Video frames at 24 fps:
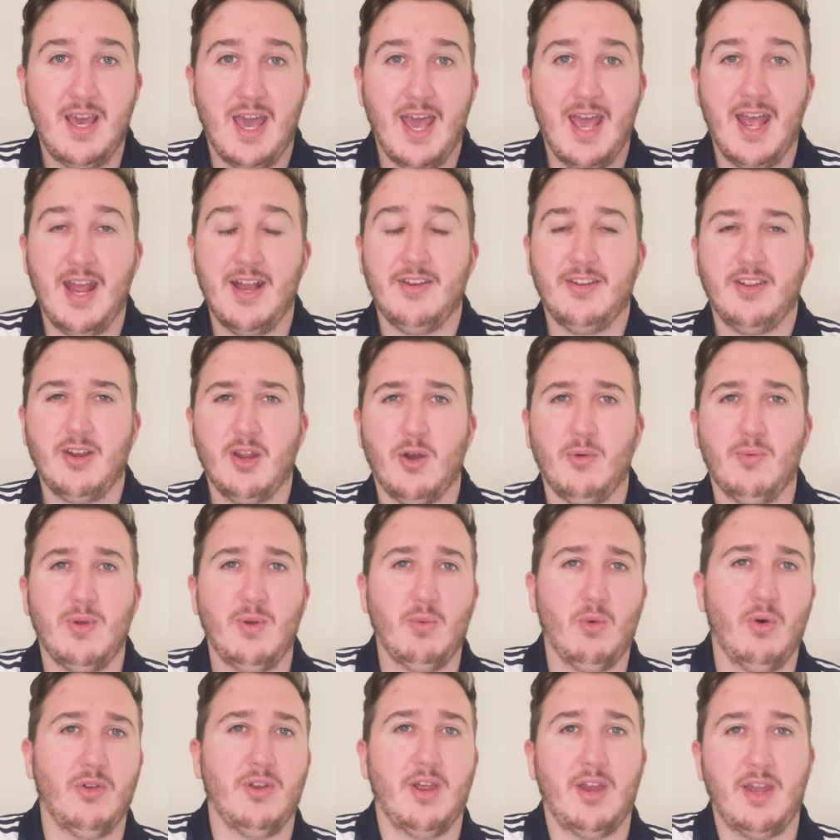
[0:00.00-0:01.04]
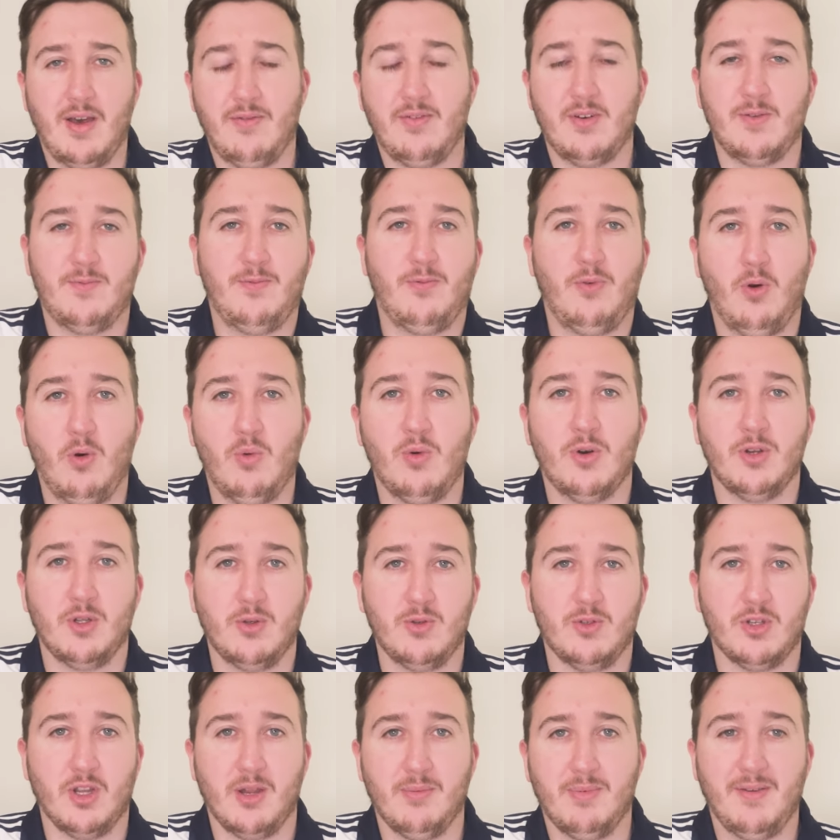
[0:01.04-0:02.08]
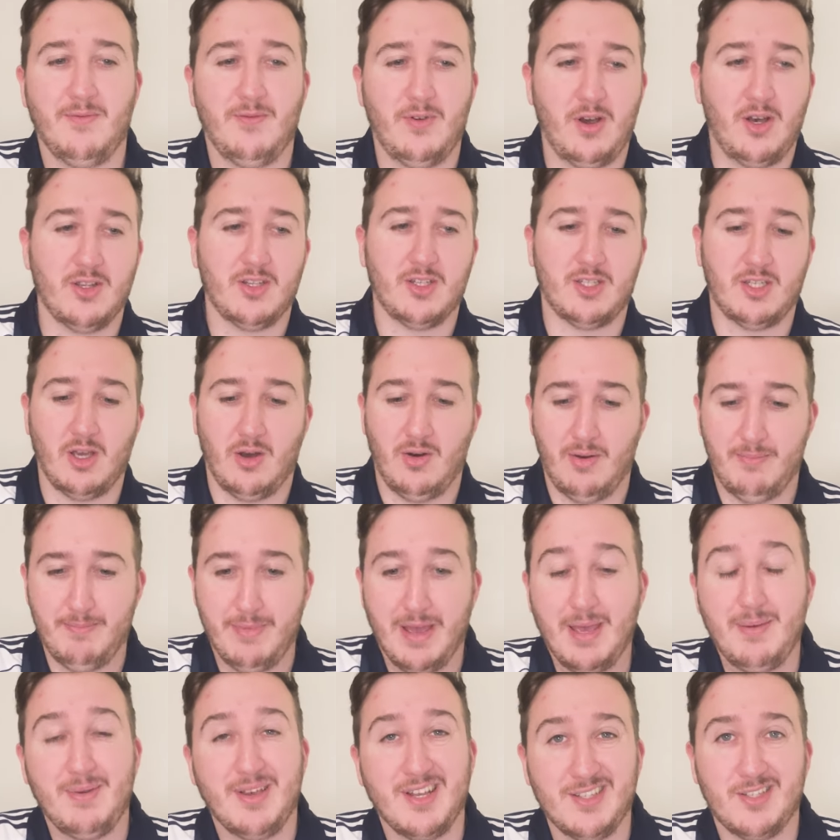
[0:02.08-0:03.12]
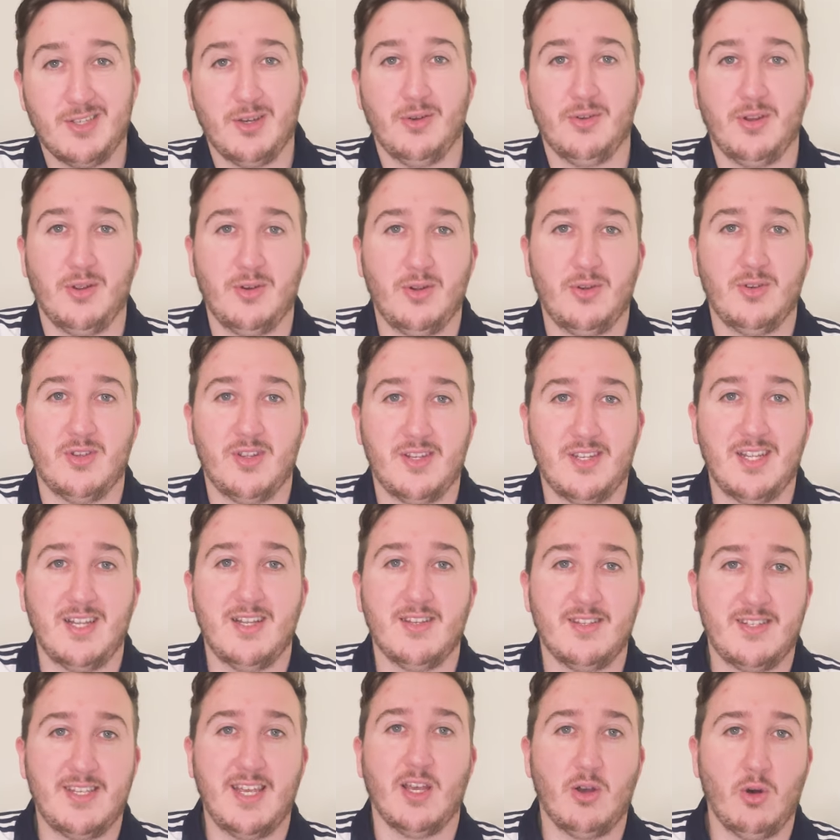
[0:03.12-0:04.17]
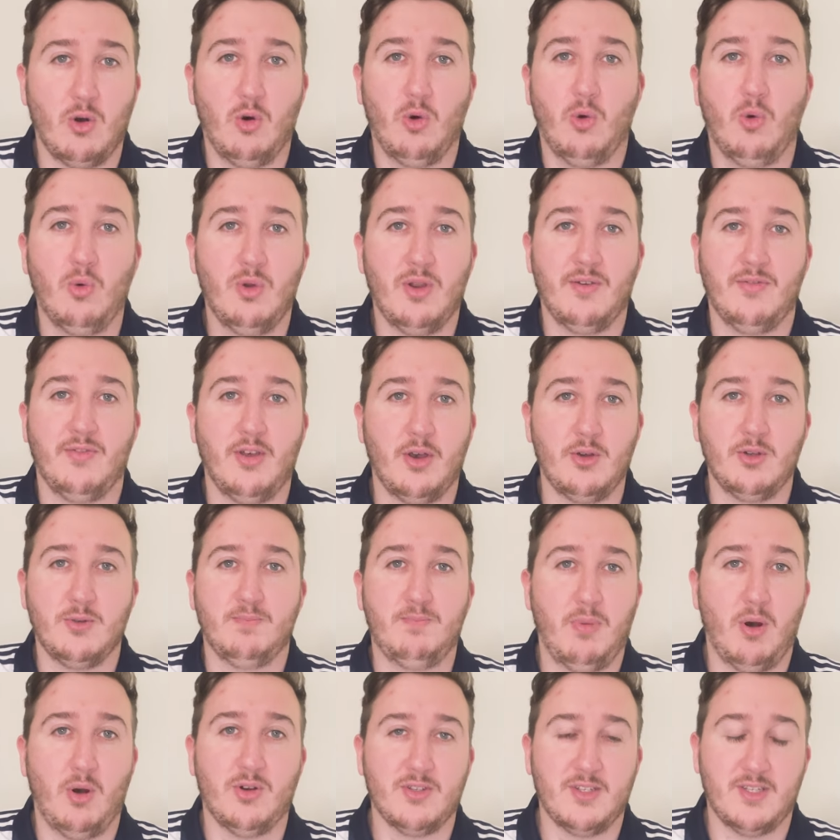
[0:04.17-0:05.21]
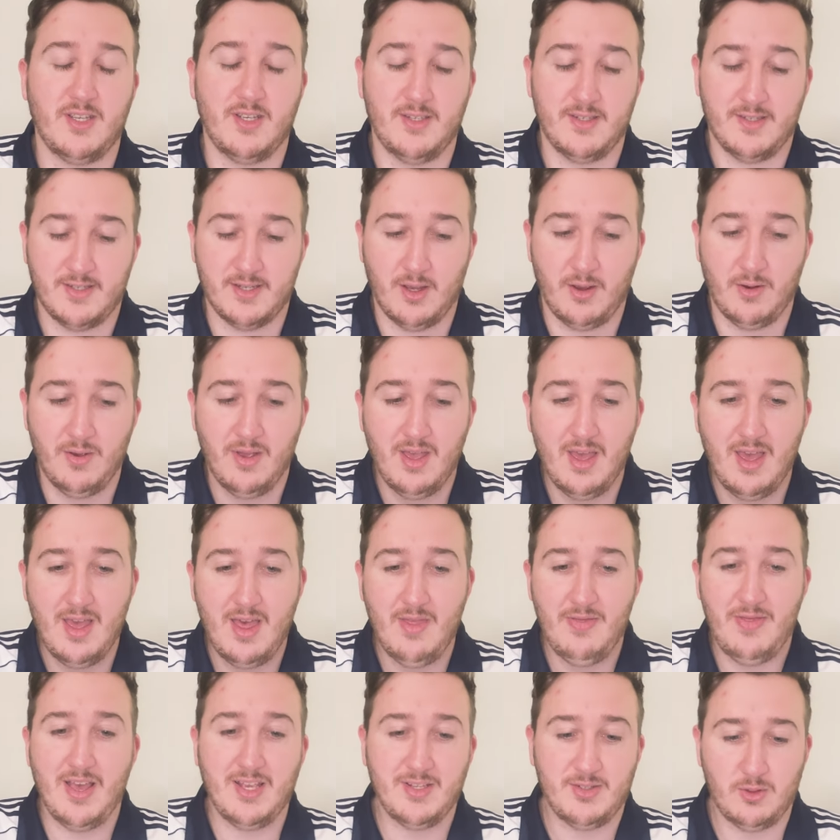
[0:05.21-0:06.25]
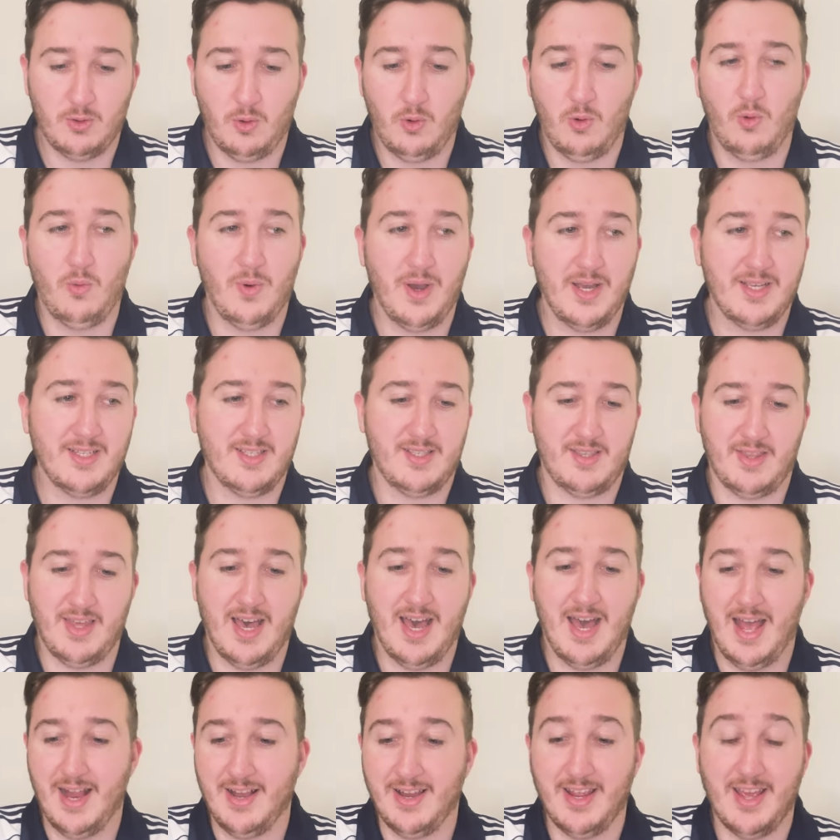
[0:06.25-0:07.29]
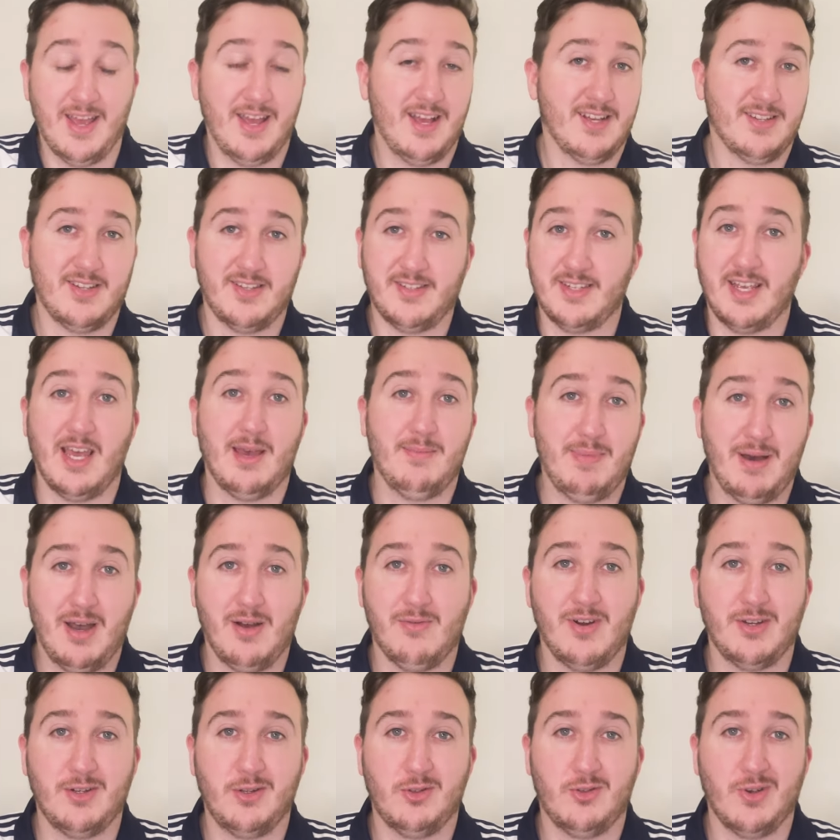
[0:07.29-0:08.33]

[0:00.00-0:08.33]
And, you know, we want another forward who's going to be versatile. And maybe Antonio Nusa didn't tick all of those boxes. So there's always that. And yeah, as I say about Radu